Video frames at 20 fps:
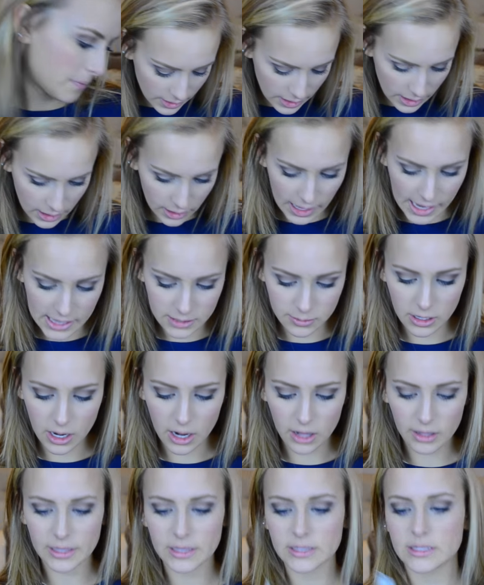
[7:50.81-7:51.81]
Then last but
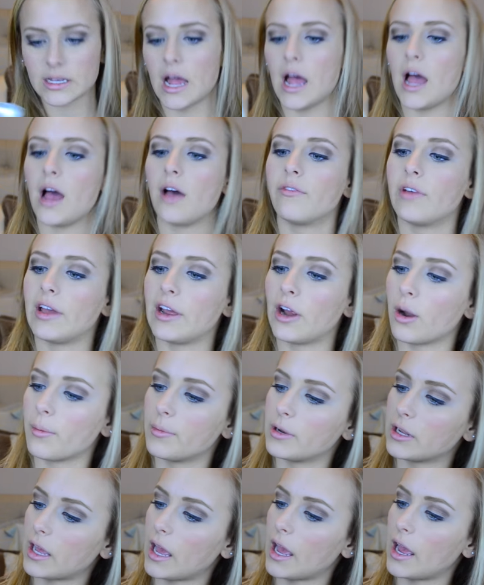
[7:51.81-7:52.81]
not least, I have a
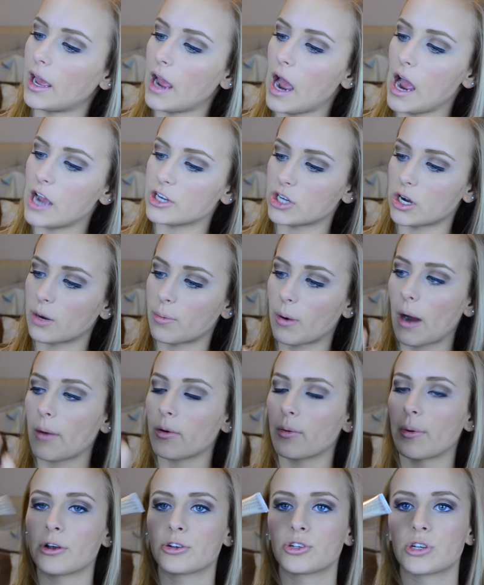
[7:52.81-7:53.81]
Urban Decay Eyeshadow
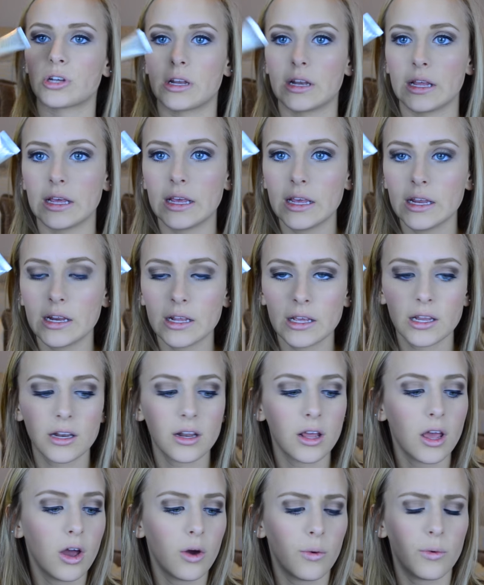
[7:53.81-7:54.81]
Primer Potion in Eden,